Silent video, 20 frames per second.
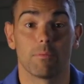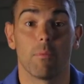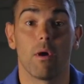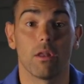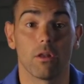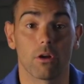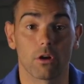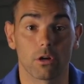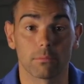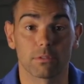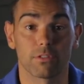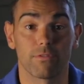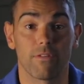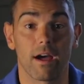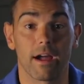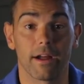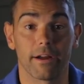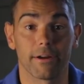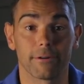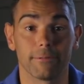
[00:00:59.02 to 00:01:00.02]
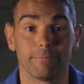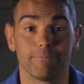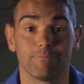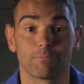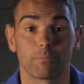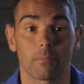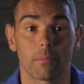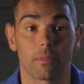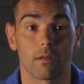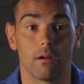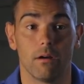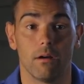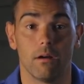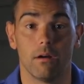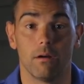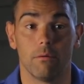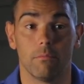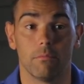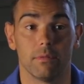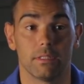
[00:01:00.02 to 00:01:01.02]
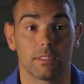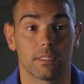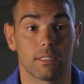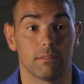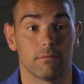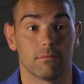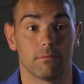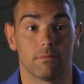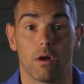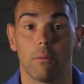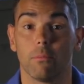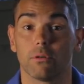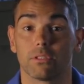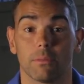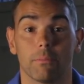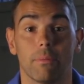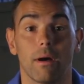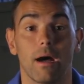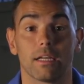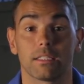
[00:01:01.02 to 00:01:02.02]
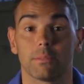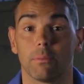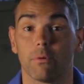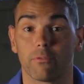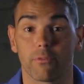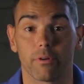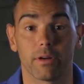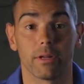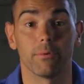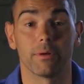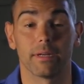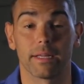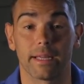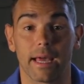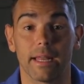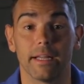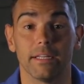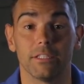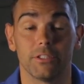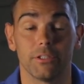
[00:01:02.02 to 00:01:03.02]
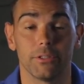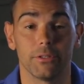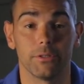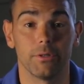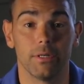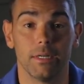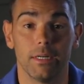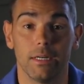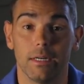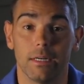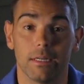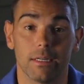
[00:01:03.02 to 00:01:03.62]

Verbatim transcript: small arms fire, um, it's almost impossible for anyone to get into.